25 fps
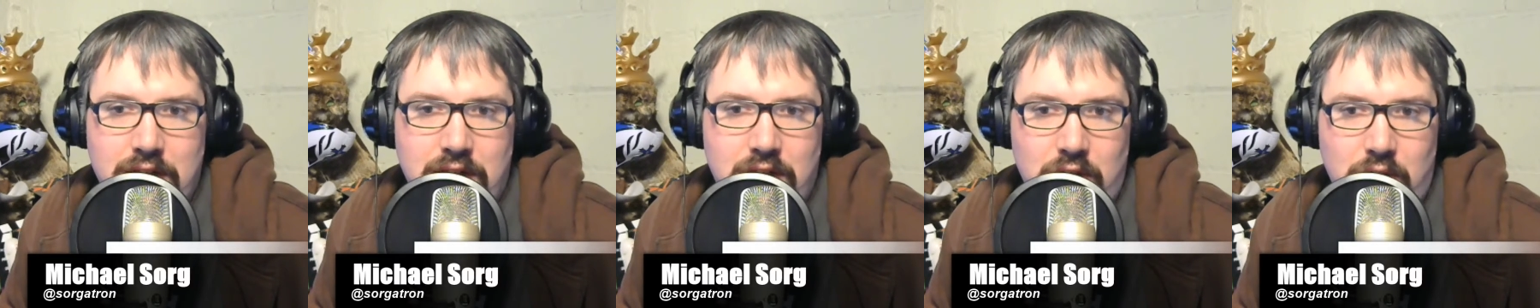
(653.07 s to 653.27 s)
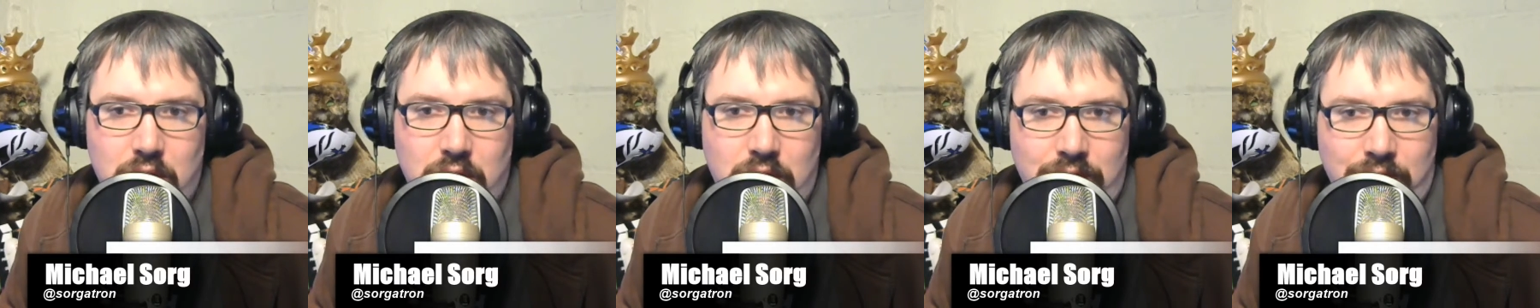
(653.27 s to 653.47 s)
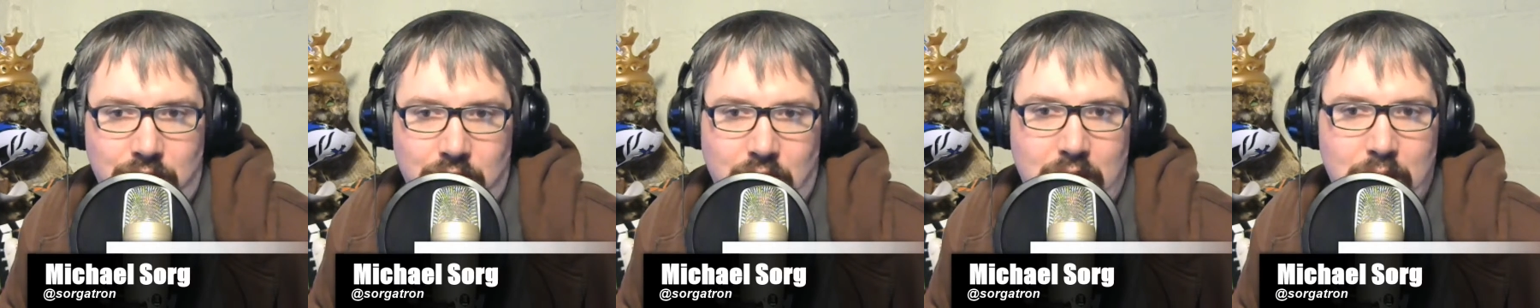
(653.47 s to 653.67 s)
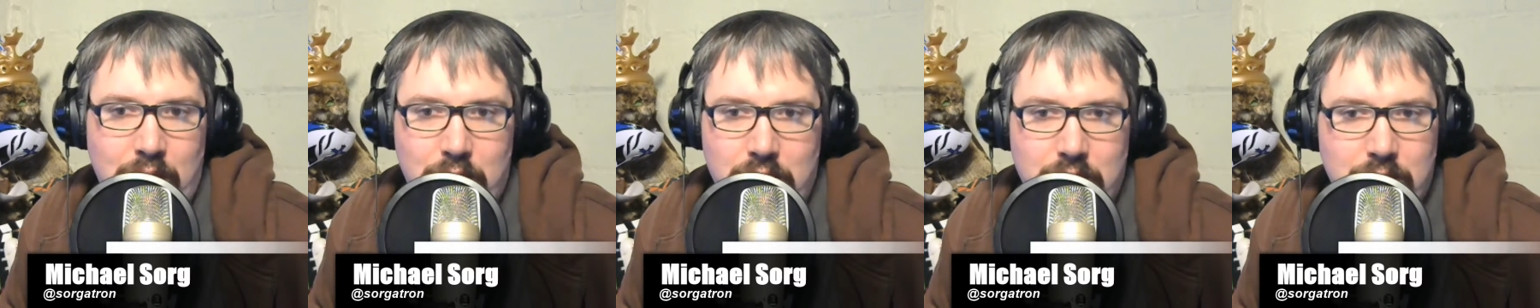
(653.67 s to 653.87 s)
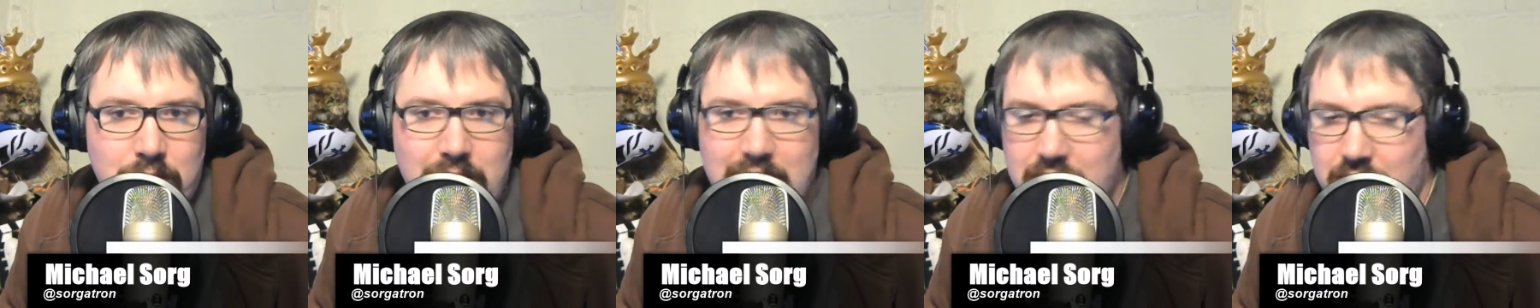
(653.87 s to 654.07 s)
you know, if I
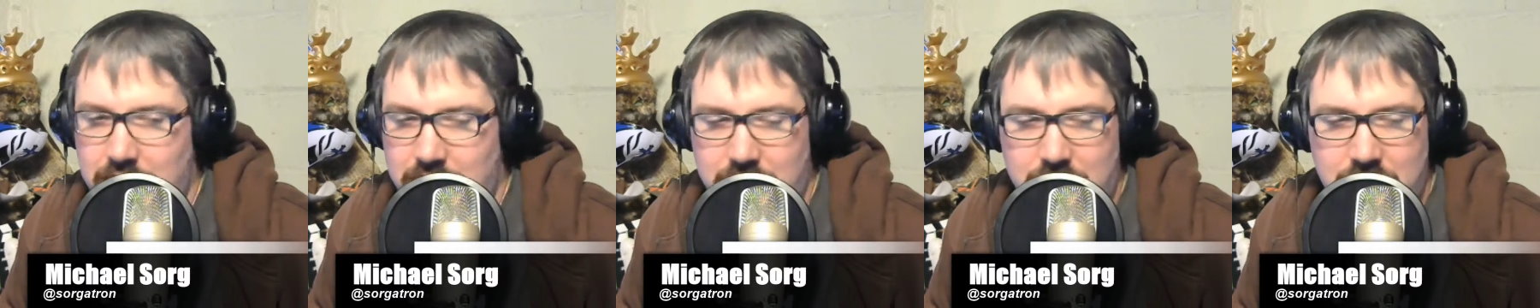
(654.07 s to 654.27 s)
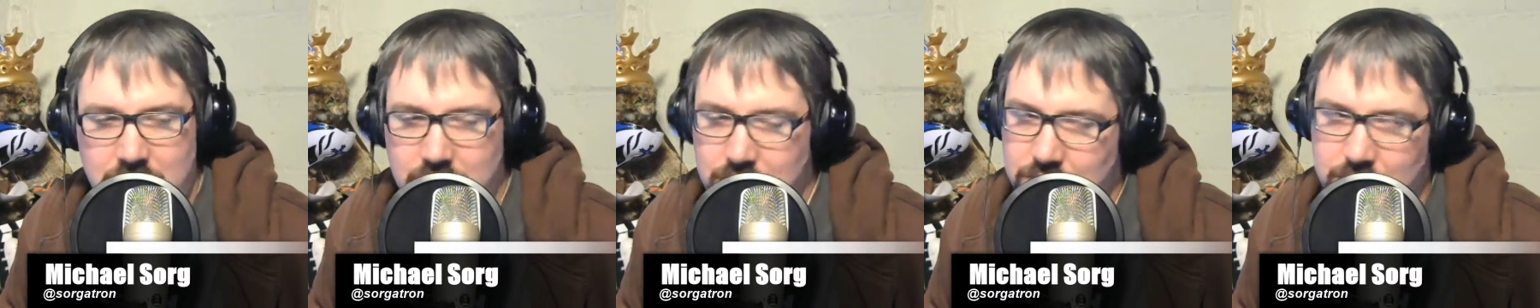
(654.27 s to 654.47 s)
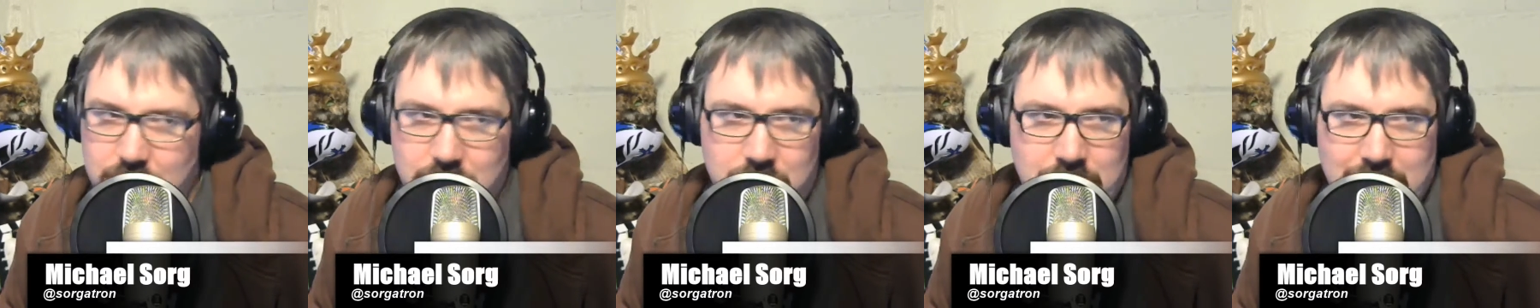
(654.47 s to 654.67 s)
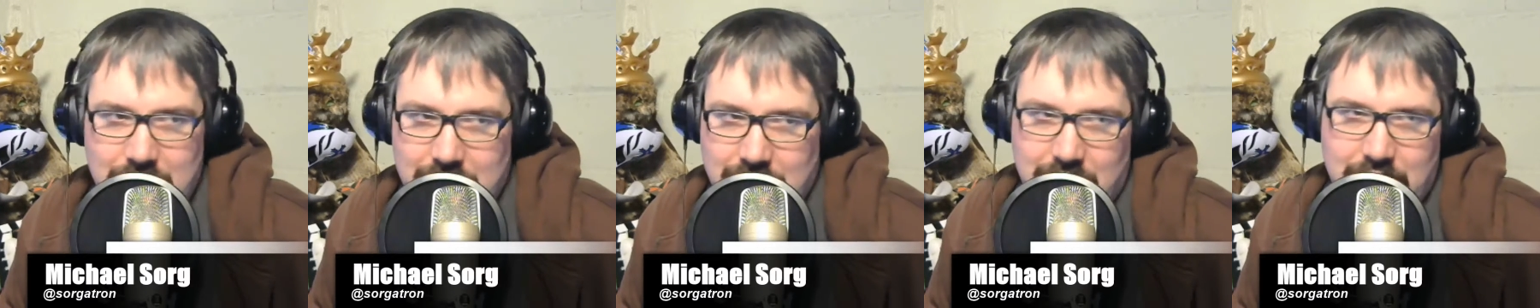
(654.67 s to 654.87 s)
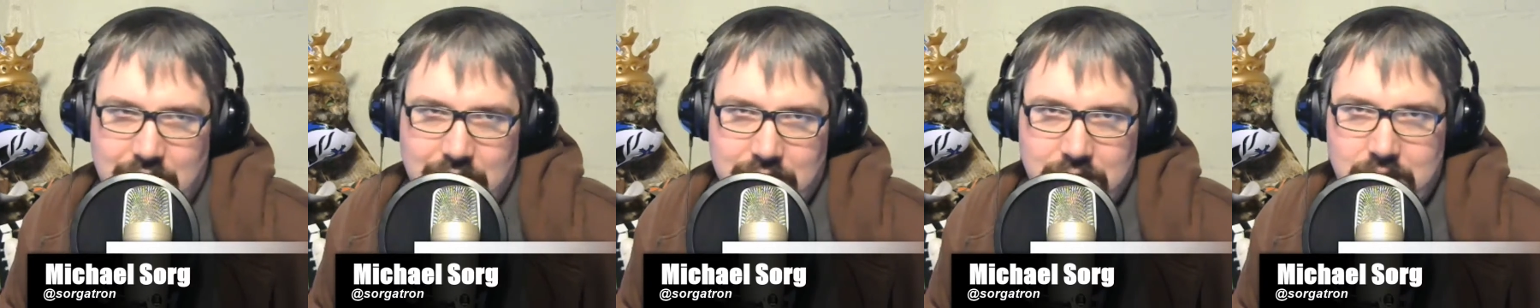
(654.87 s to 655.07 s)
would have ran into you
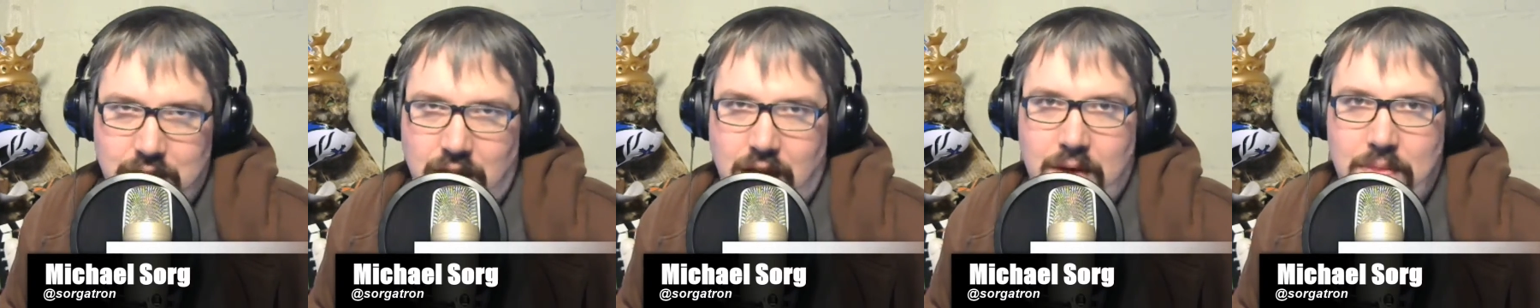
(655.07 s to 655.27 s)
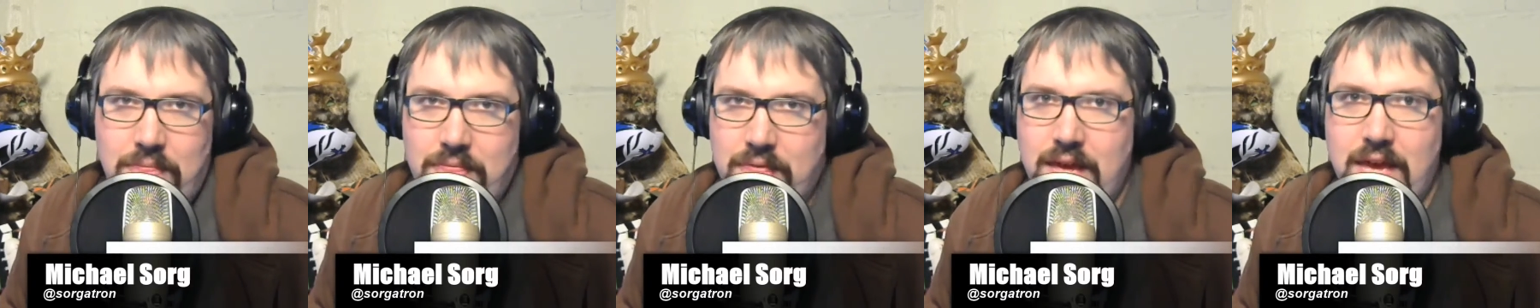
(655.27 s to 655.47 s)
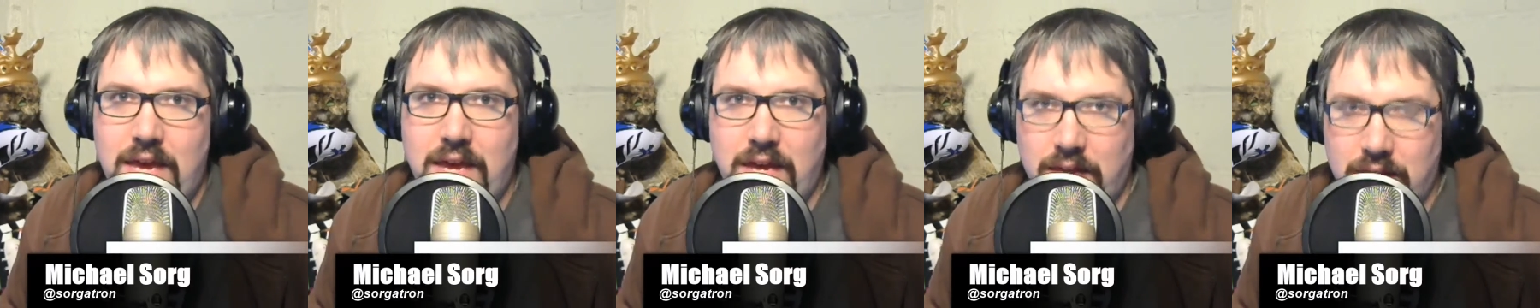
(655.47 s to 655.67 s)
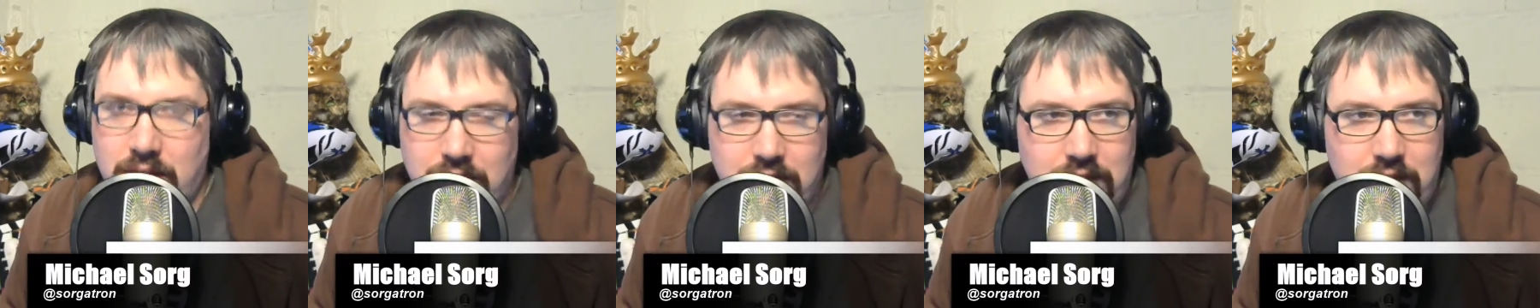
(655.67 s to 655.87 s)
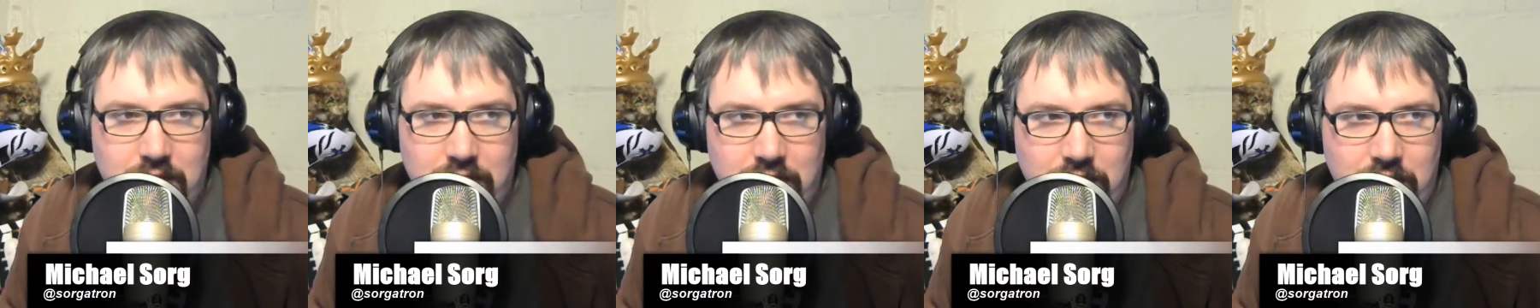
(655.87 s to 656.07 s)
at a
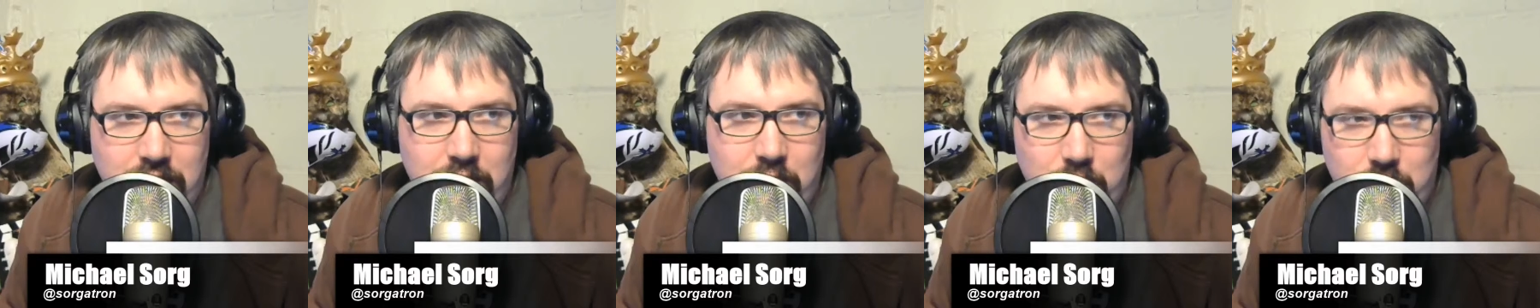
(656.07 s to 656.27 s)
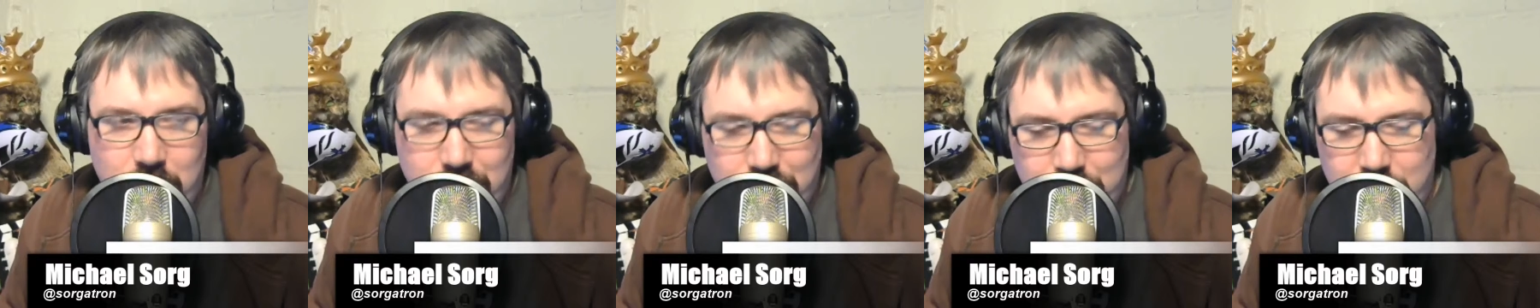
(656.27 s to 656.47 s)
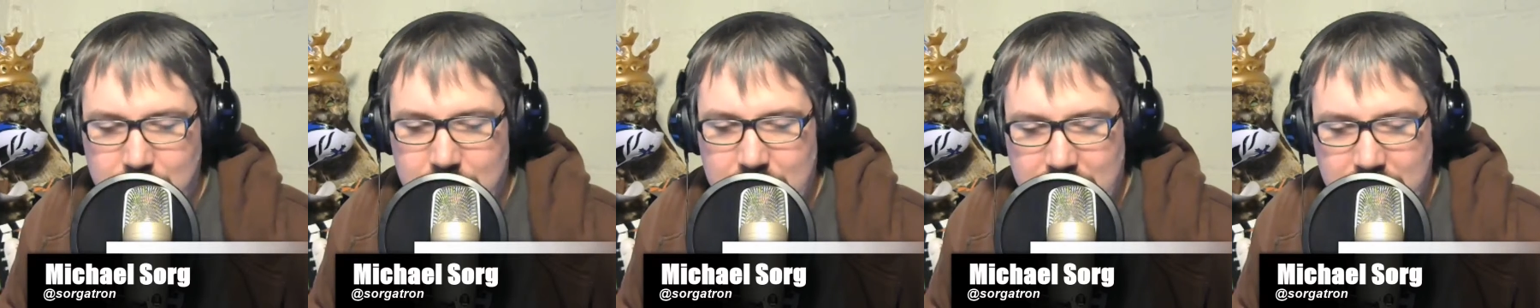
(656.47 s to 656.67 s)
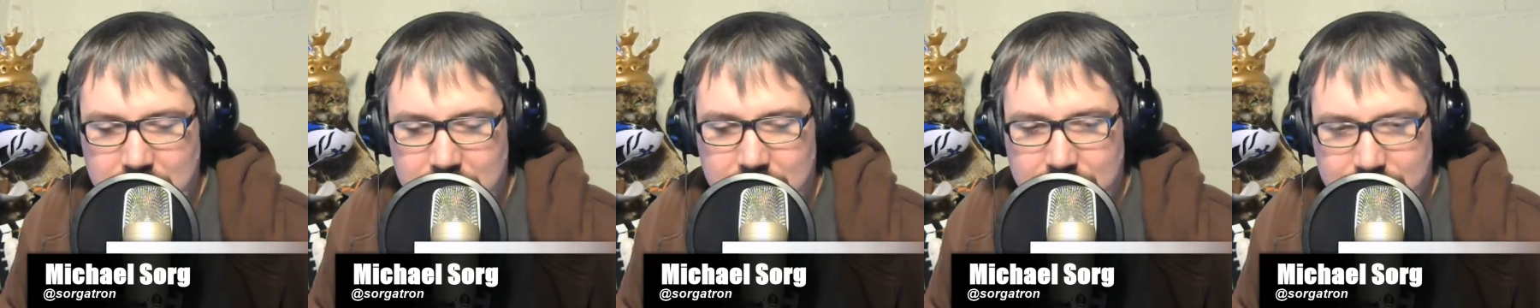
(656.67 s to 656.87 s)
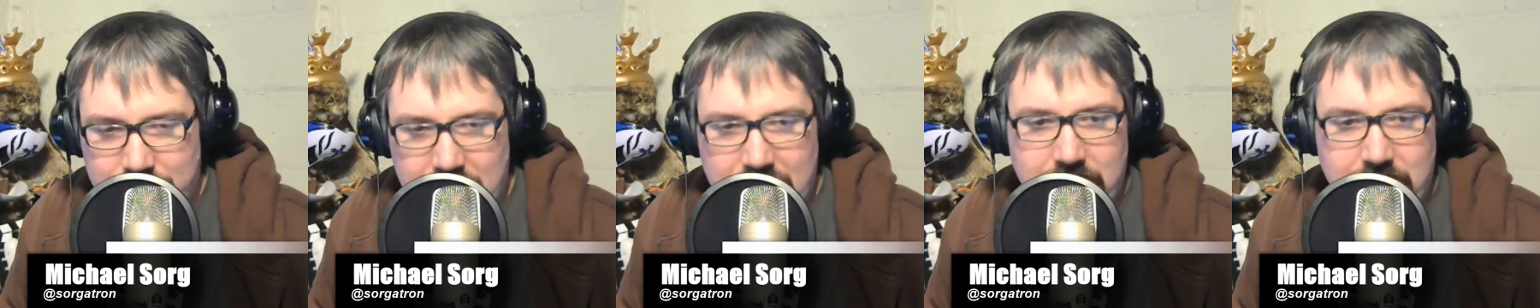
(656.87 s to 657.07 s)
thing, you know, would we
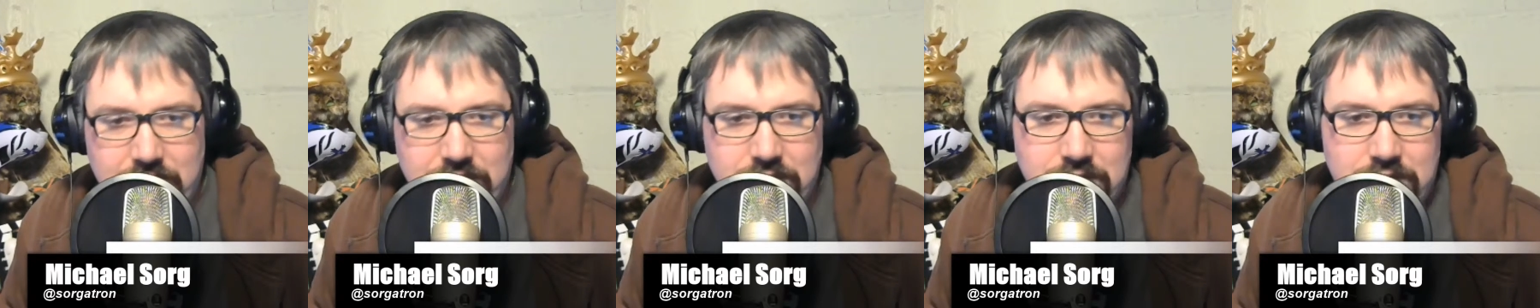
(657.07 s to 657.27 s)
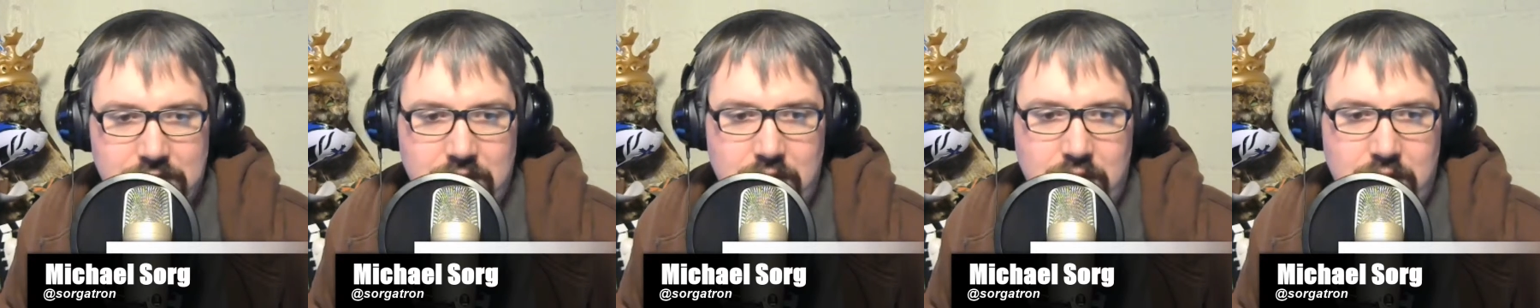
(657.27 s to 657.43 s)
be friends?